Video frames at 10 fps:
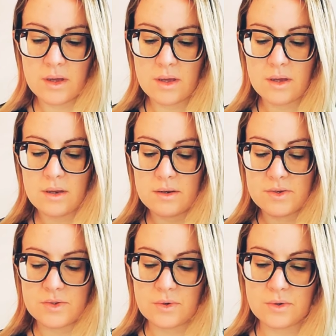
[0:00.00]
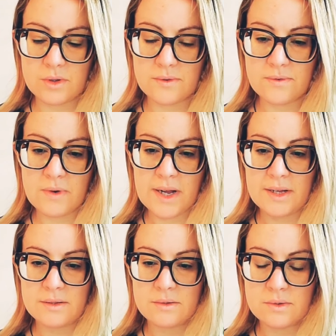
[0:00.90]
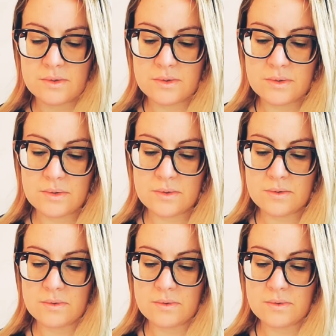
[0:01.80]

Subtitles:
in a circle of friends.